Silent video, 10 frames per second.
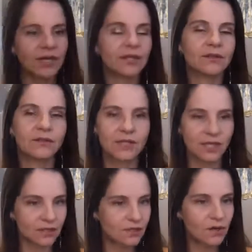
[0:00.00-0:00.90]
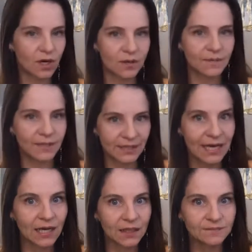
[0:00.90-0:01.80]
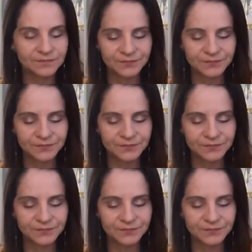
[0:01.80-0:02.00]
and create your mandala,